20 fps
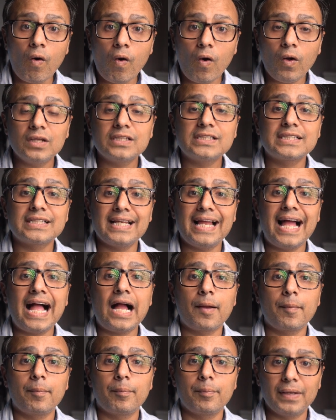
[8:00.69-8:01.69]
all
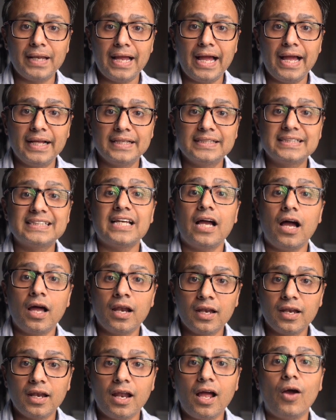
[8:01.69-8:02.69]
Slack plans
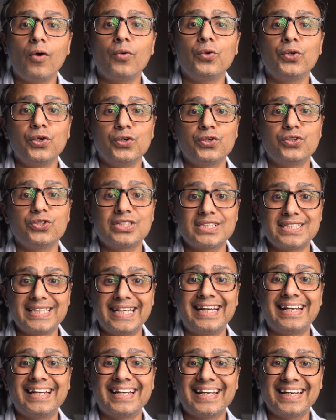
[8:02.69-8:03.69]
allow you to
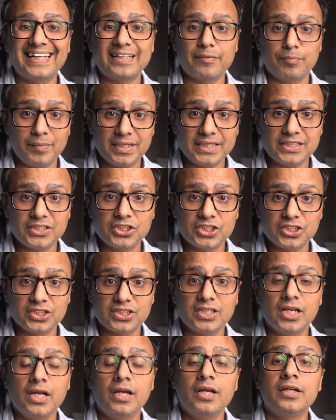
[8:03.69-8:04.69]
send direct
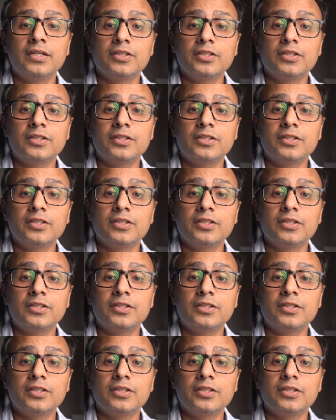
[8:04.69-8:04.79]
messages